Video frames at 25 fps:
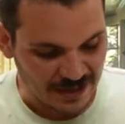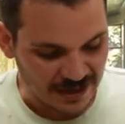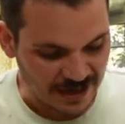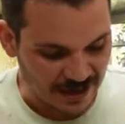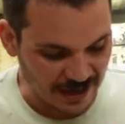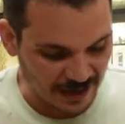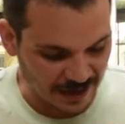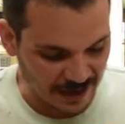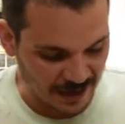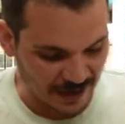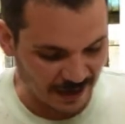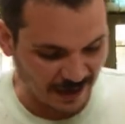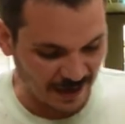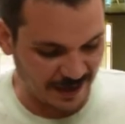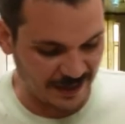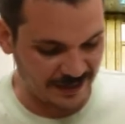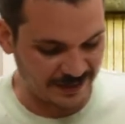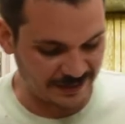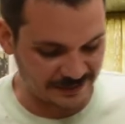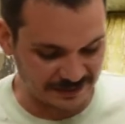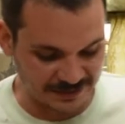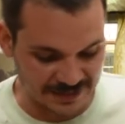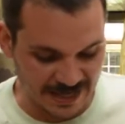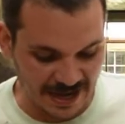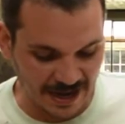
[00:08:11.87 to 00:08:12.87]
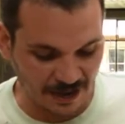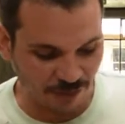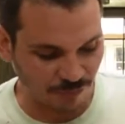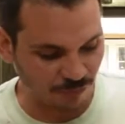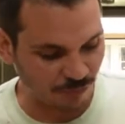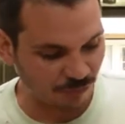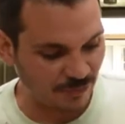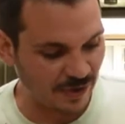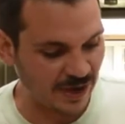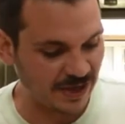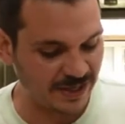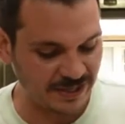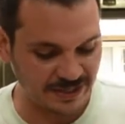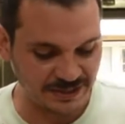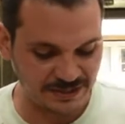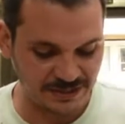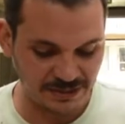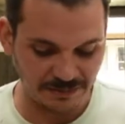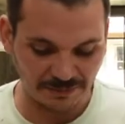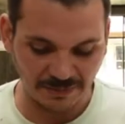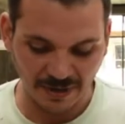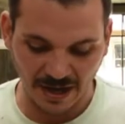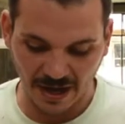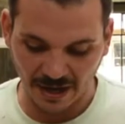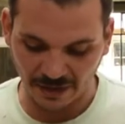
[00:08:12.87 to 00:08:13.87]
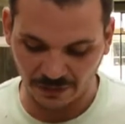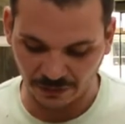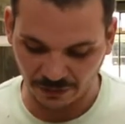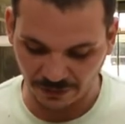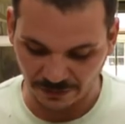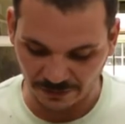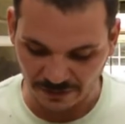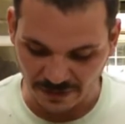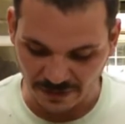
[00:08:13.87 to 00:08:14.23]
and it's now ready to bottle.